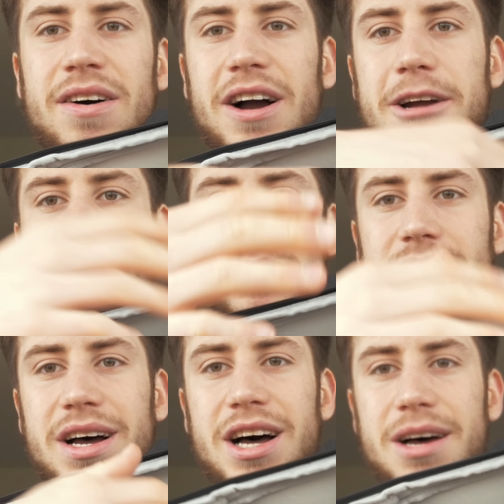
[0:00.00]
I could
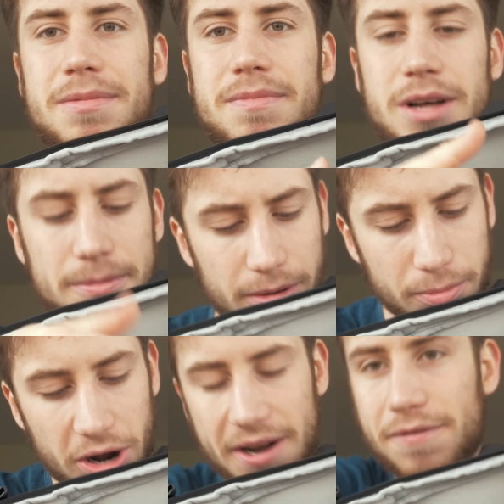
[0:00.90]
put my
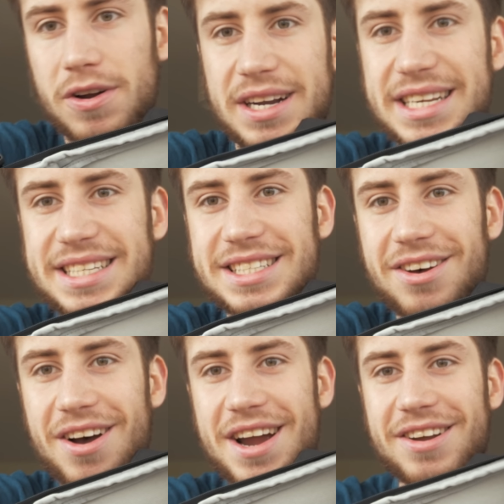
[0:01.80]
microphone this
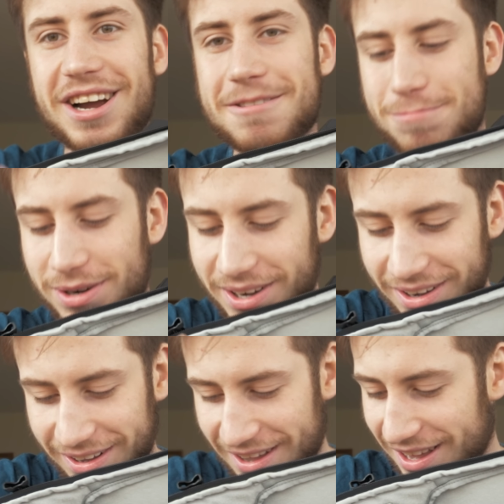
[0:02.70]
side. I could
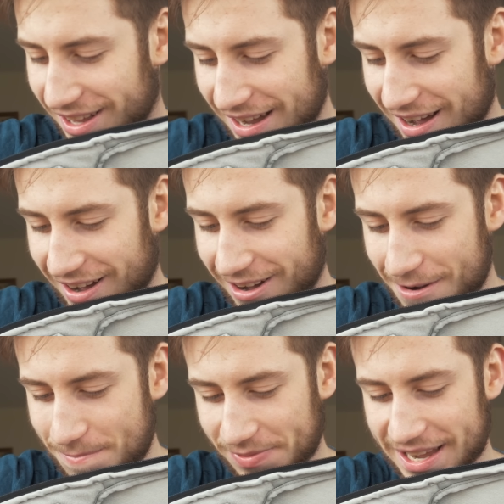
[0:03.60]
put
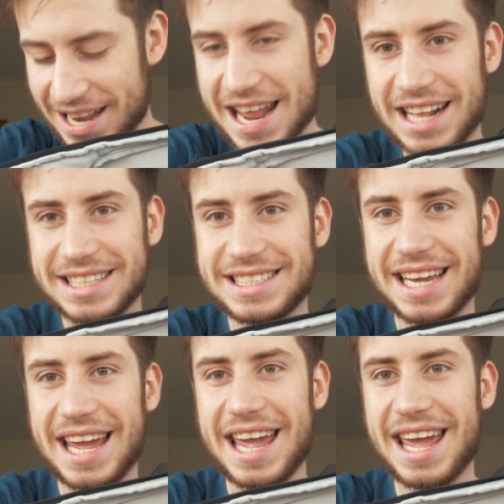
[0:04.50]
a lens
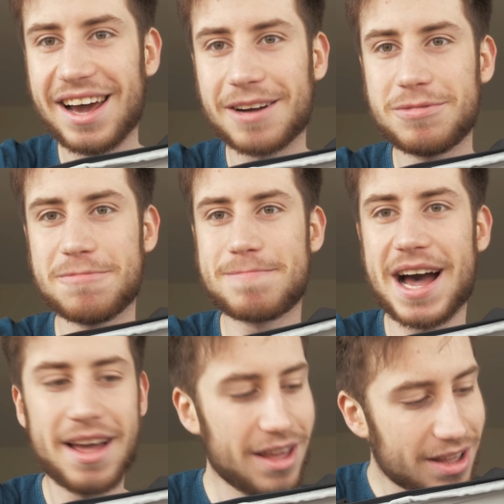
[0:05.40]
here. I could put
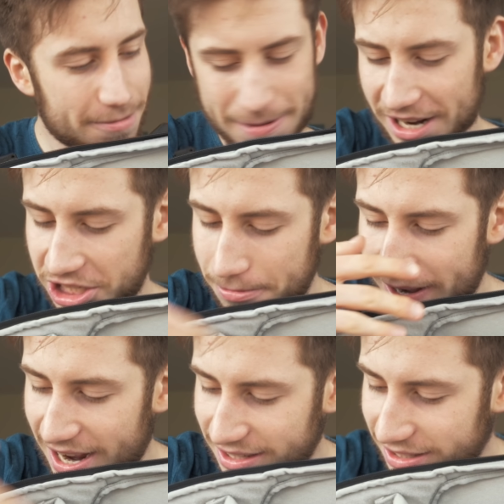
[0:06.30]
battery
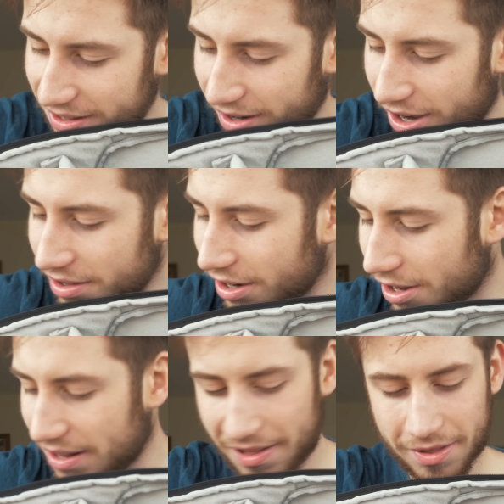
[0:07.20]
packs. I don't
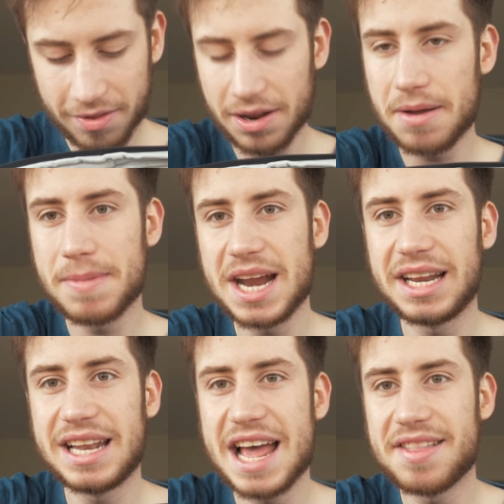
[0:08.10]
know. This is like
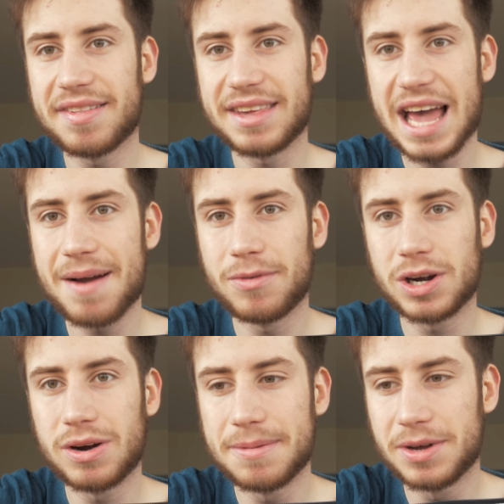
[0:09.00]
mainly lens and
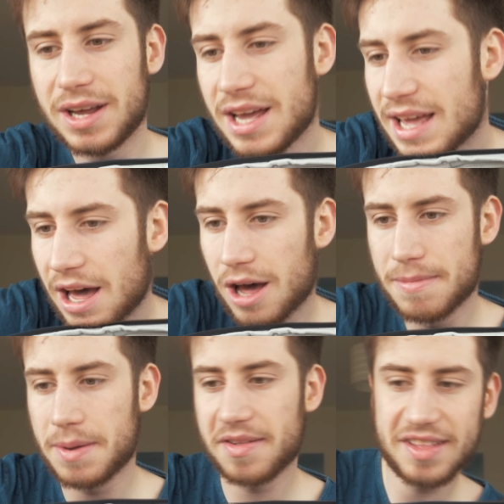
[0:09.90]
camera equipment.
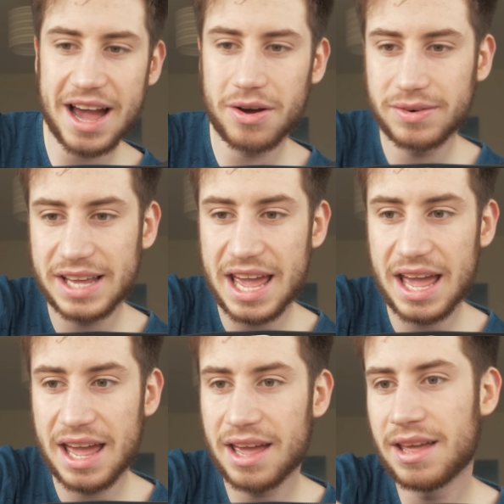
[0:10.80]
Maybe sound
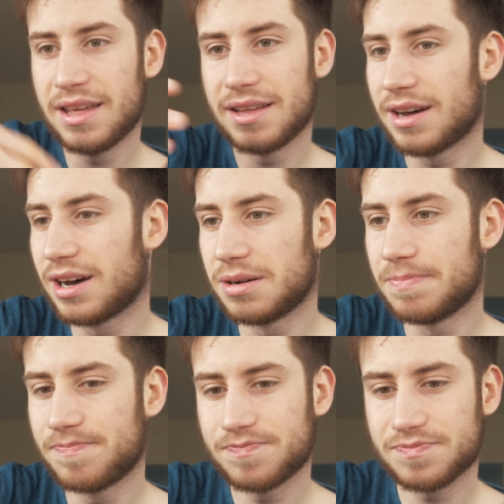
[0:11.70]
gear.
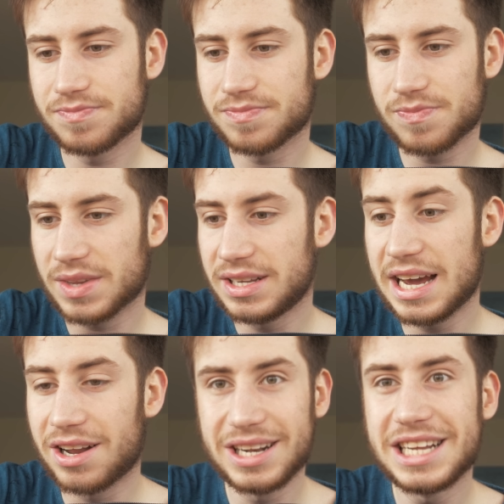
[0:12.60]

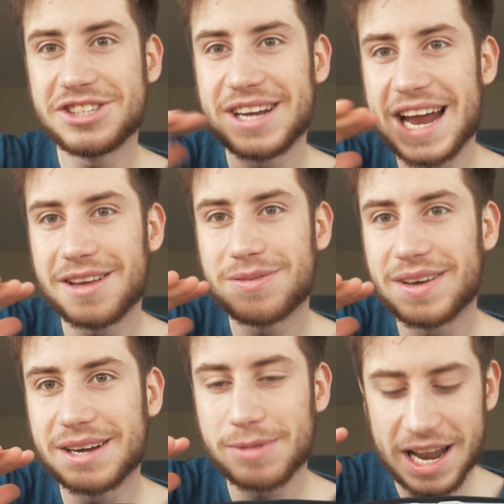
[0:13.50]
Yeah, like literally anything.